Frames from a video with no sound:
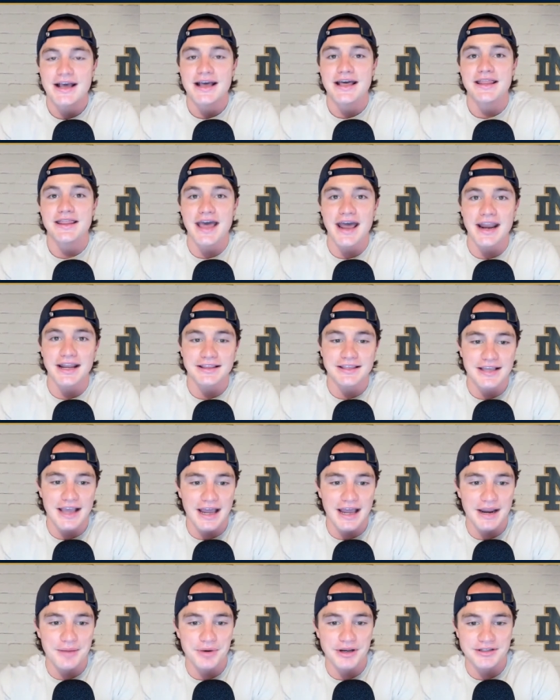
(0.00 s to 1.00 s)
Then at the
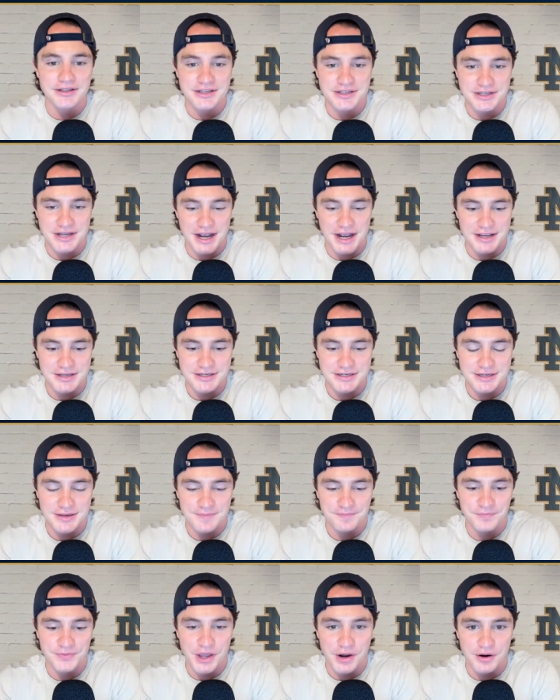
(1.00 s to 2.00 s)
end, I'm going to discuss
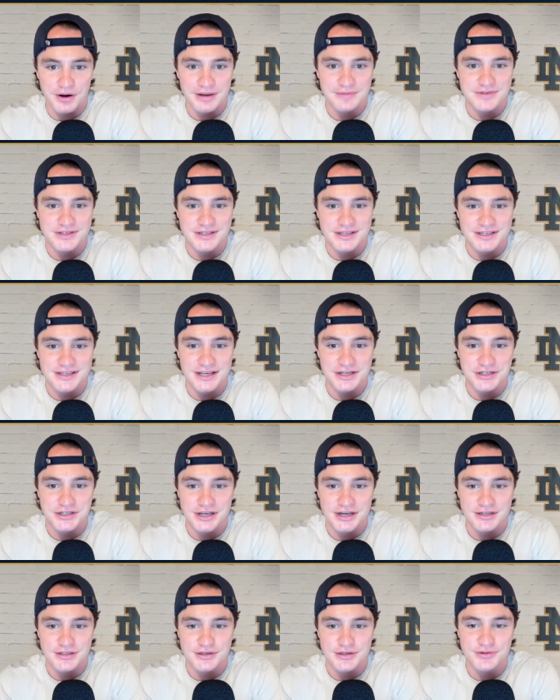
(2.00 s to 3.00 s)
Notre Dame's
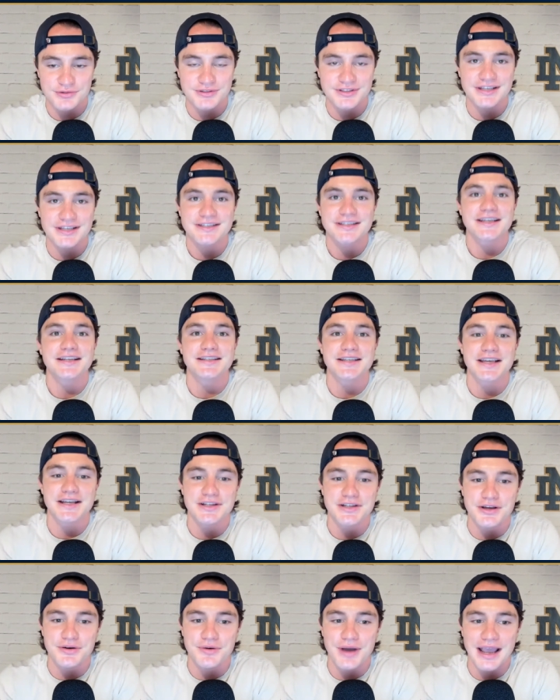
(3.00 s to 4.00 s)
decision to
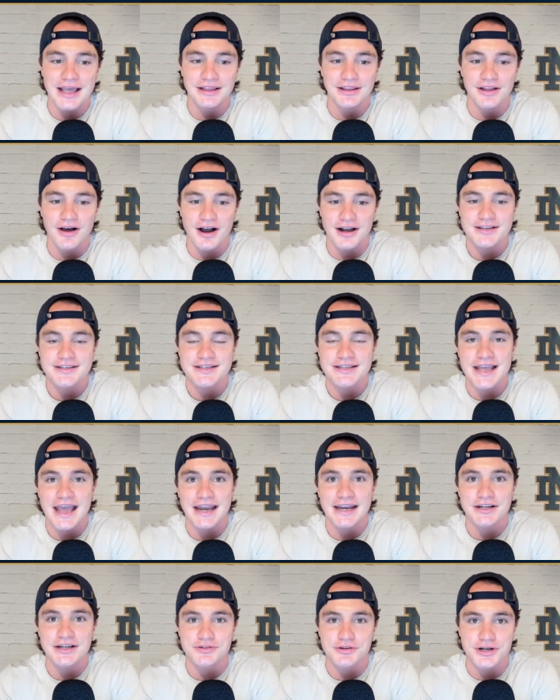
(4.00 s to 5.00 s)
discontinue a
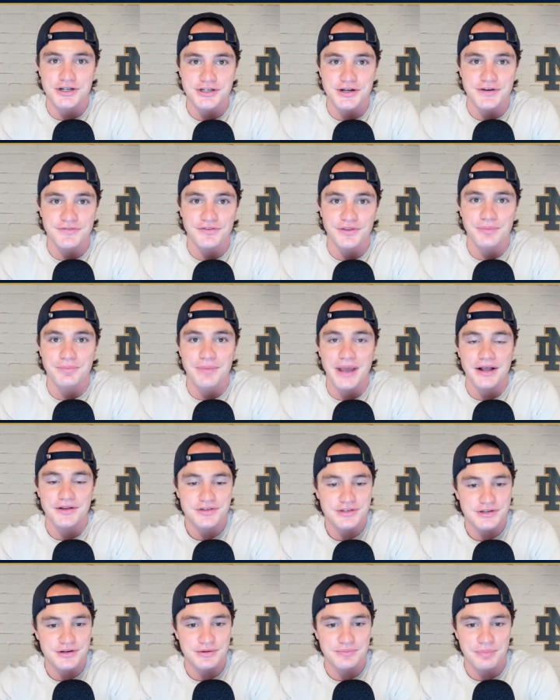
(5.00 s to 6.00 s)
long-standing tradition for the male
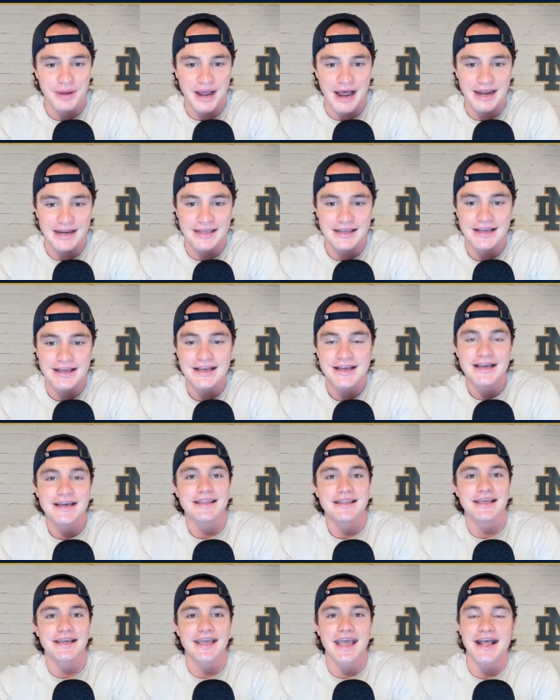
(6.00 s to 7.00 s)
student body,
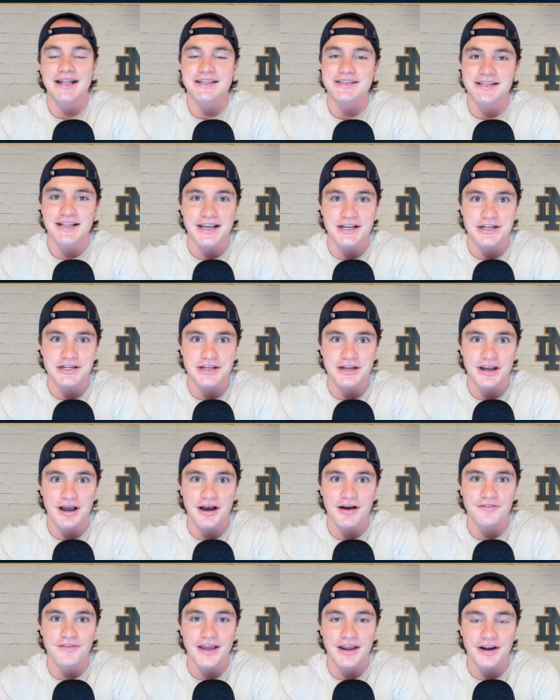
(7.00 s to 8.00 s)
the cancellation
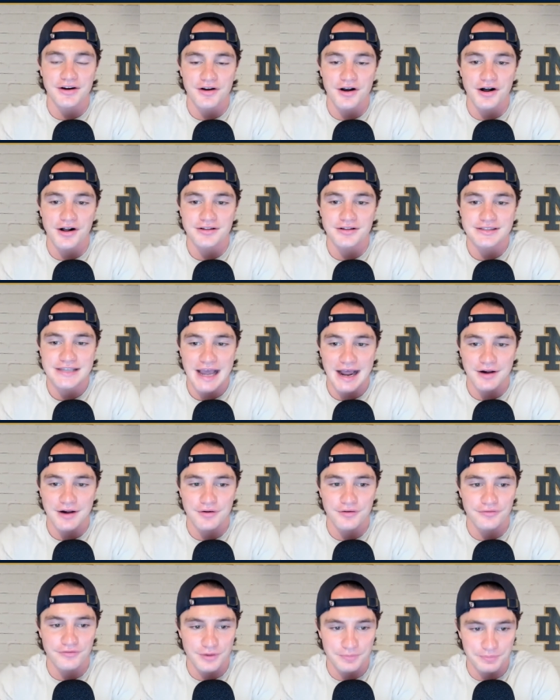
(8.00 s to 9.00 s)
of inter-hall
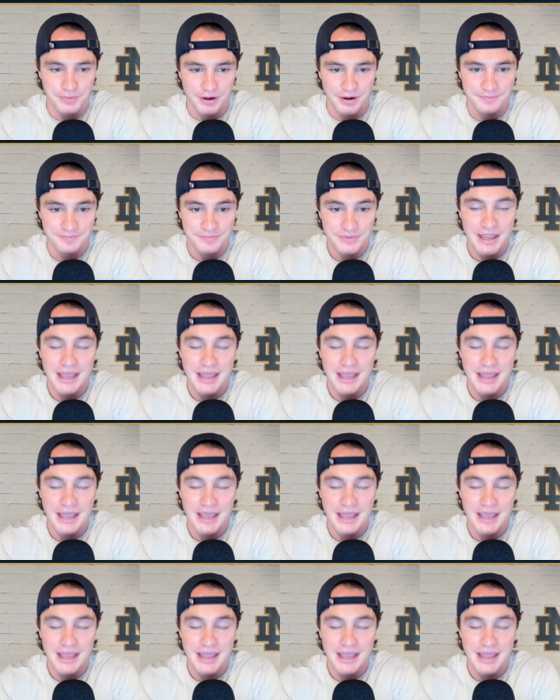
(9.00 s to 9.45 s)
tackle football.